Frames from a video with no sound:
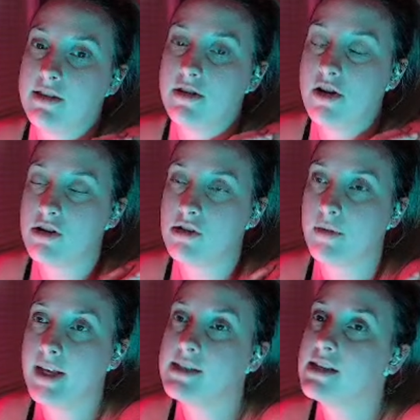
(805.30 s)
not
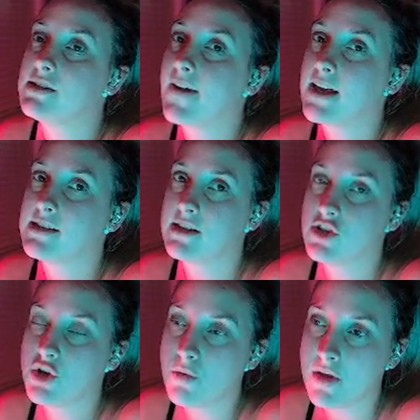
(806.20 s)
always as fast as
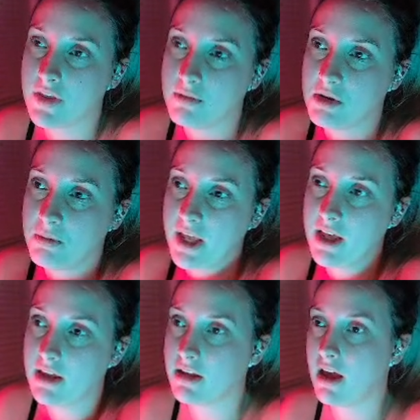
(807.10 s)
you want them to
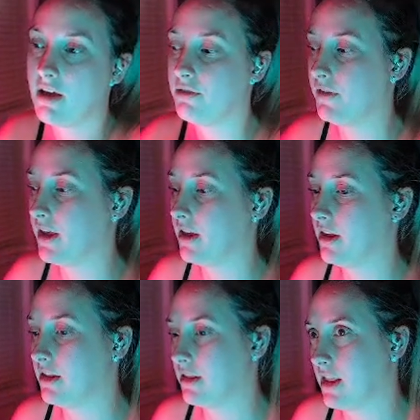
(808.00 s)
be. I
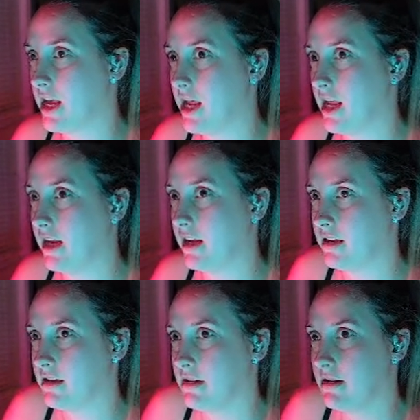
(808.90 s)
feel like
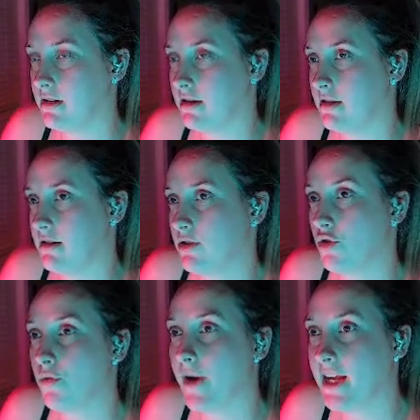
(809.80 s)

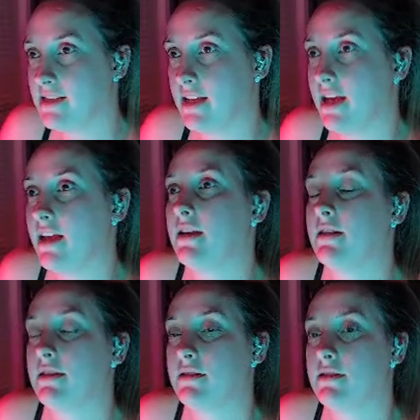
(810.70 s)
crazy
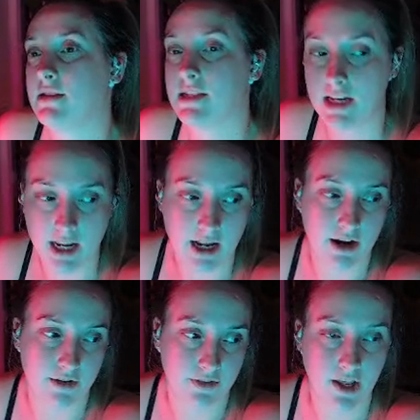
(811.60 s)
sitting
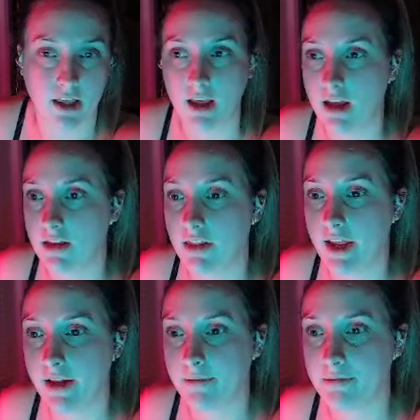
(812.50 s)
here thinking,
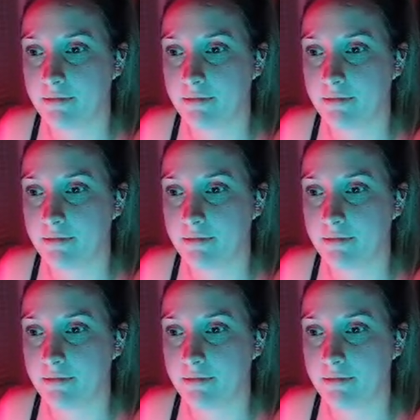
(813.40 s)
like,